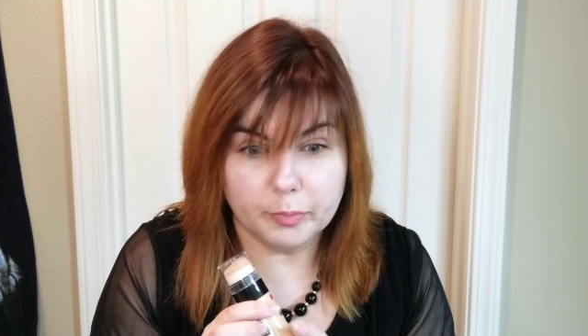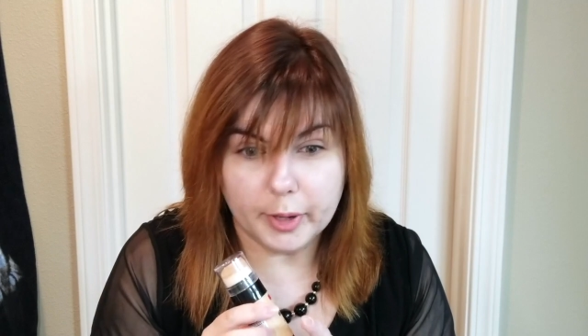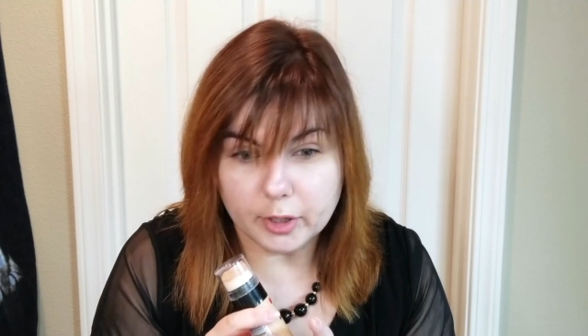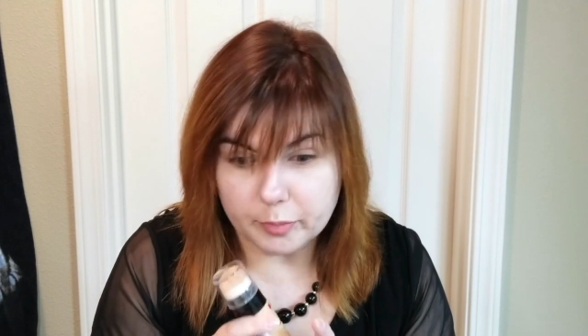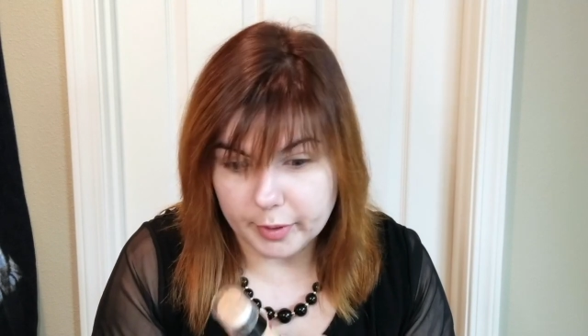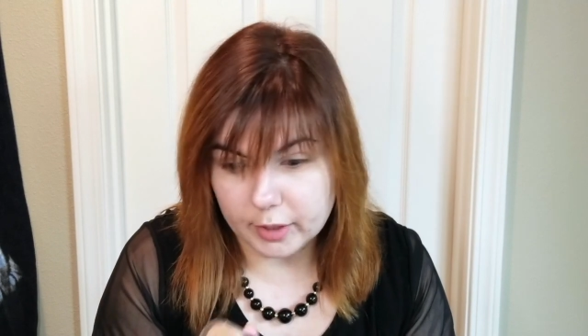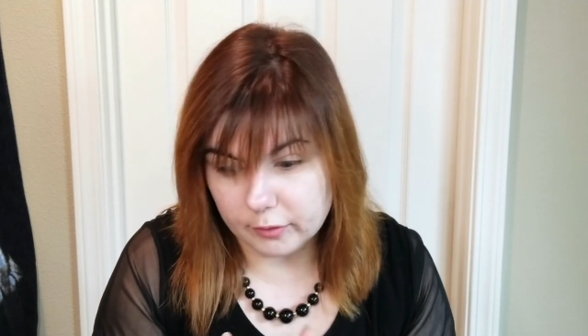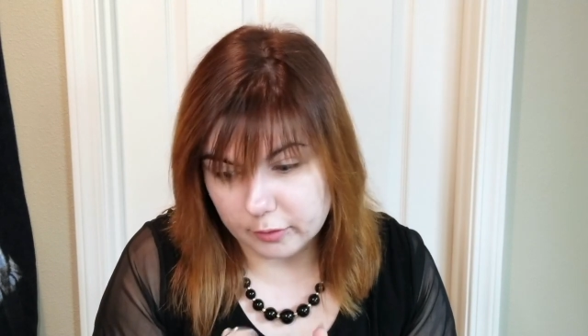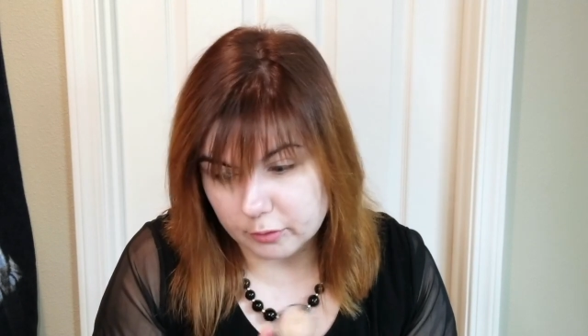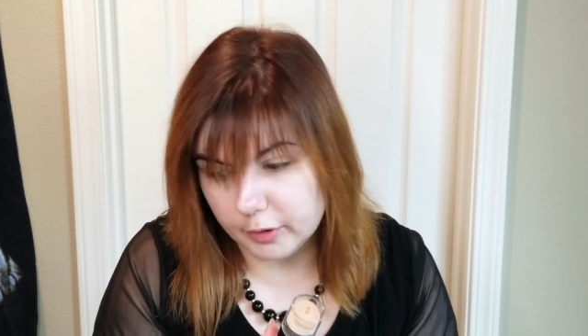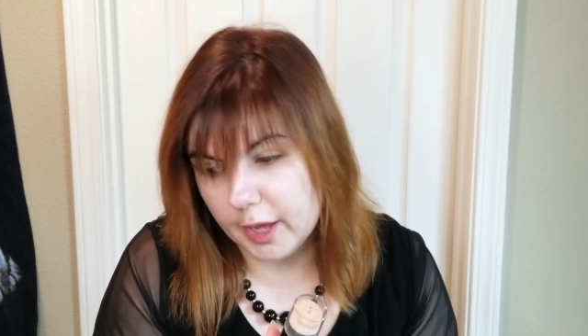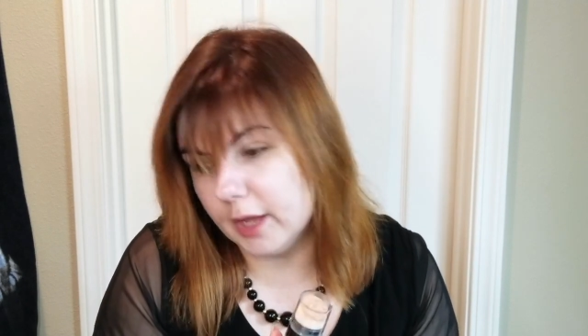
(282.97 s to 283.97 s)
parabens
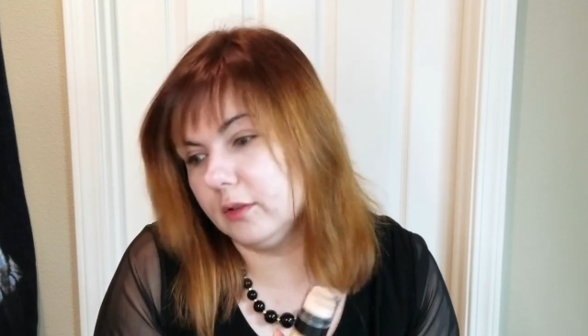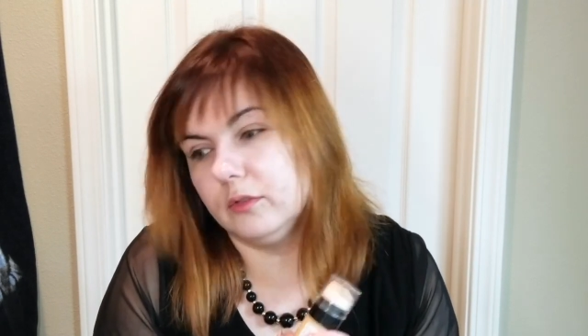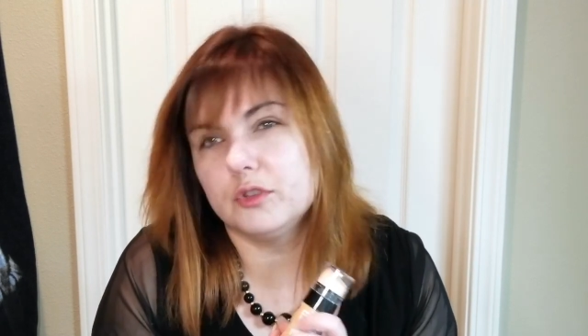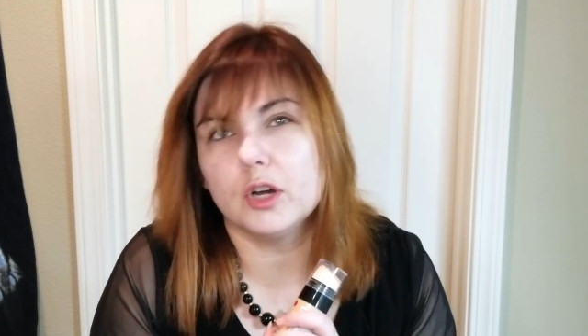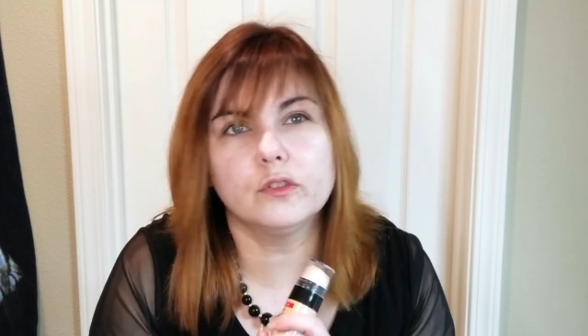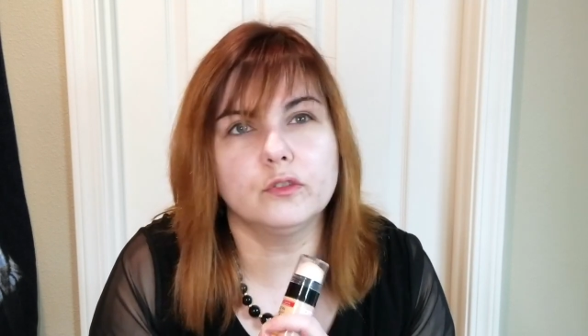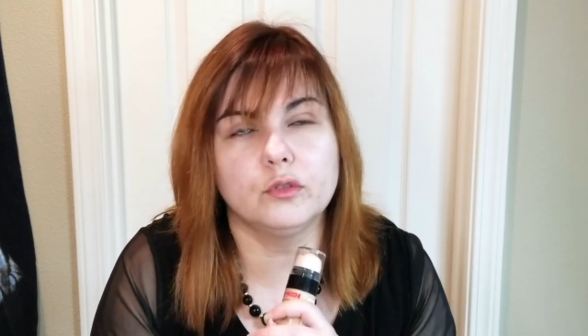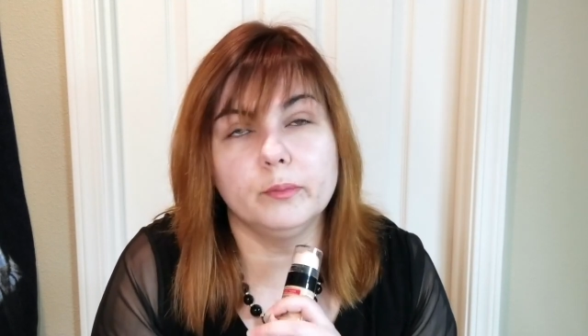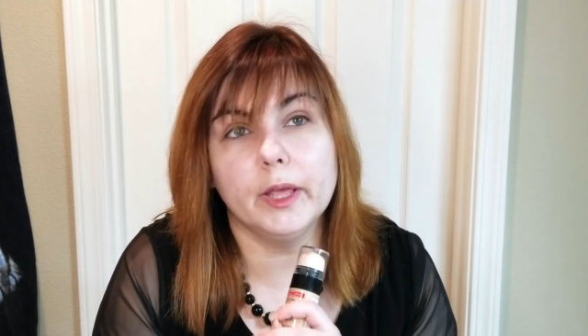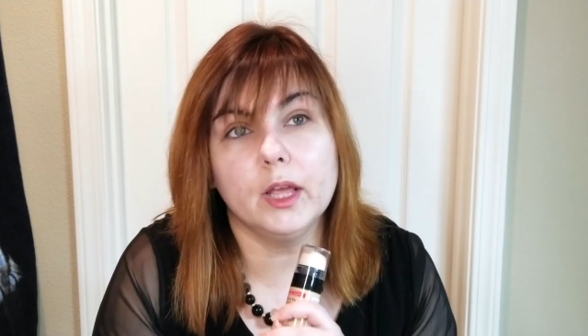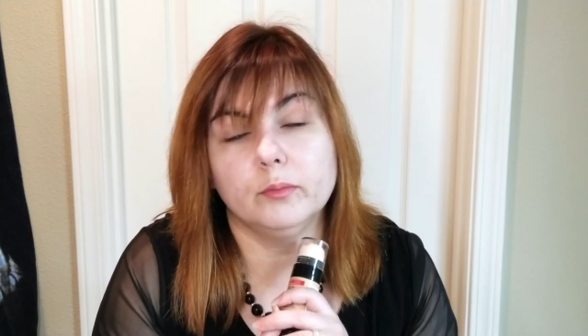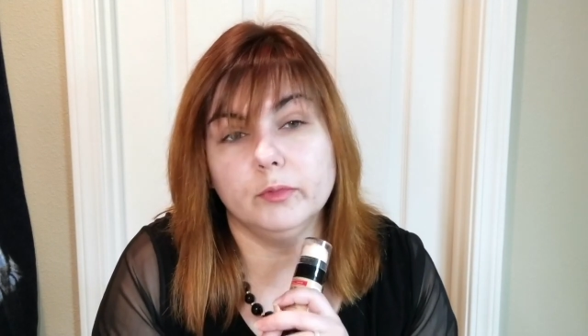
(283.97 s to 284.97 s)
or that drugstore
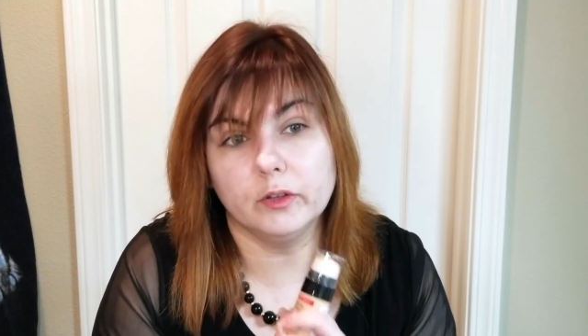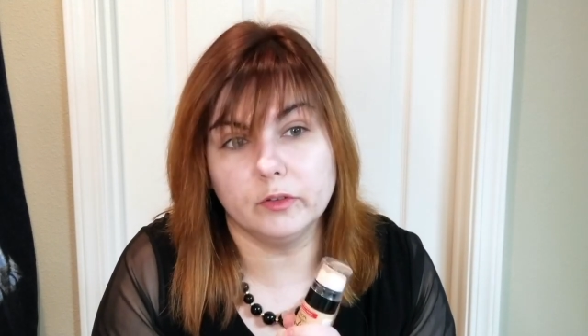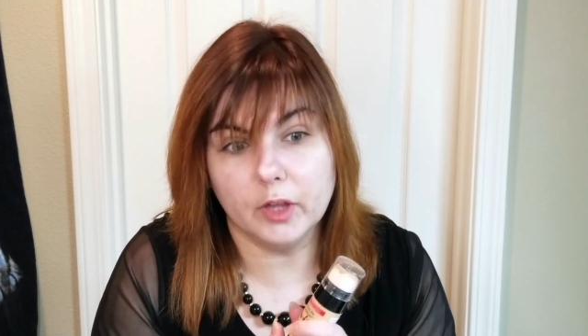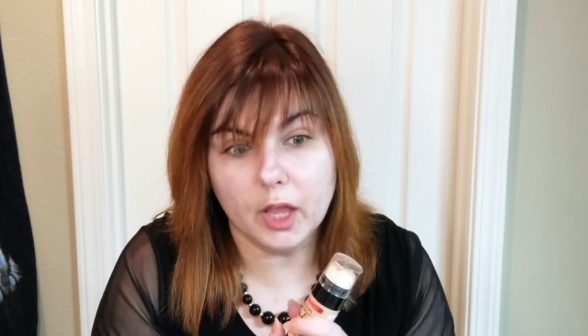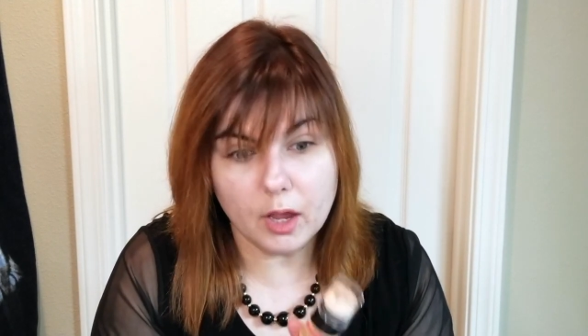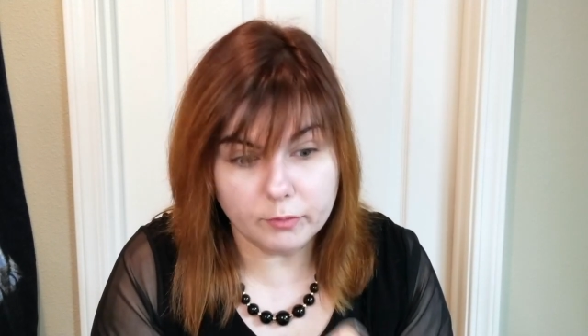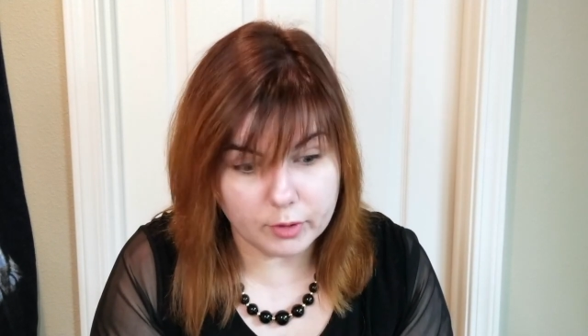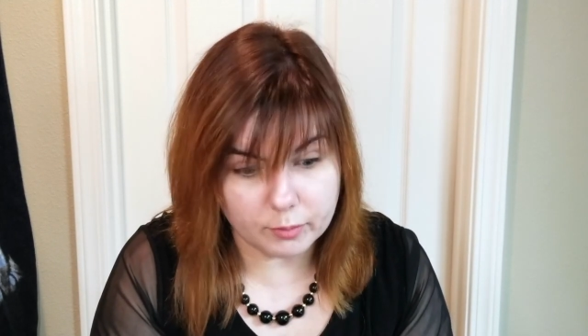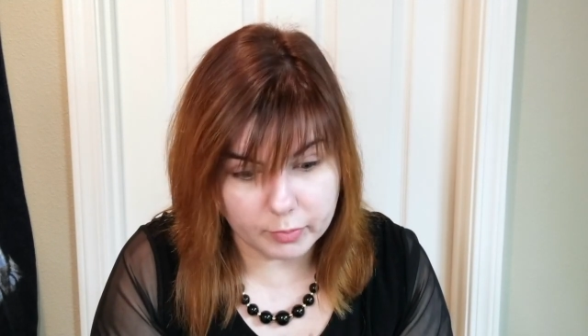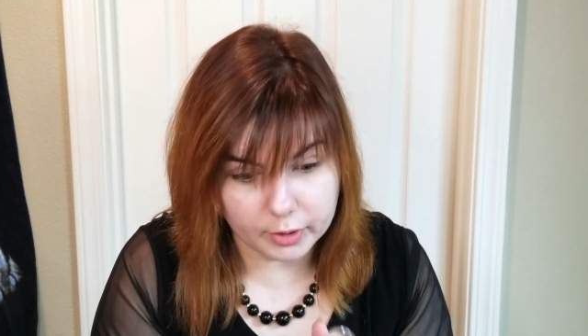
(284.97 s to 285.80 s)
makeup doesn't have them,